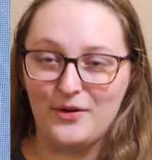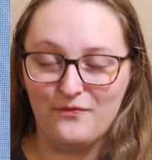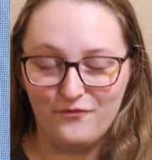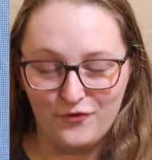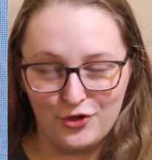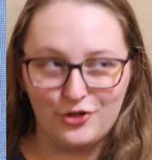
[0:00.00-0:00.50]
but
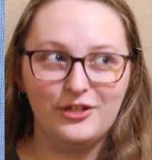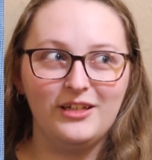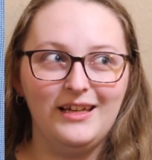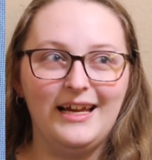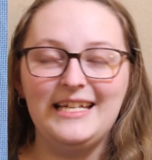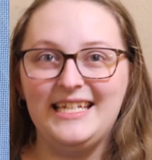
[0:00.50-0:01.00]

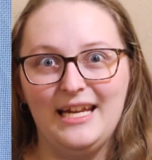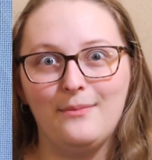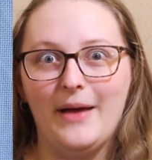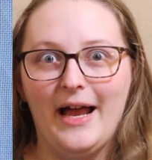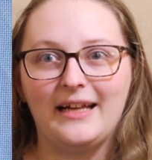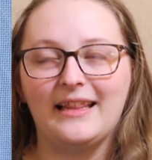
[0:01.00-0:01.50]
unfortunately I
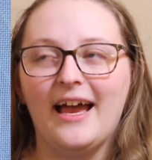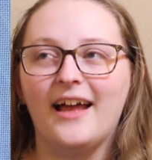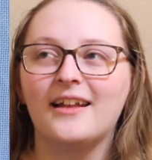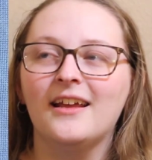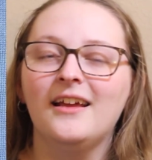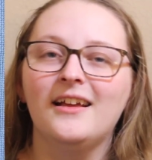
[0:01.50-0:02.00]
did pack
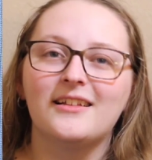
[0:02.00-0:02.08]
that.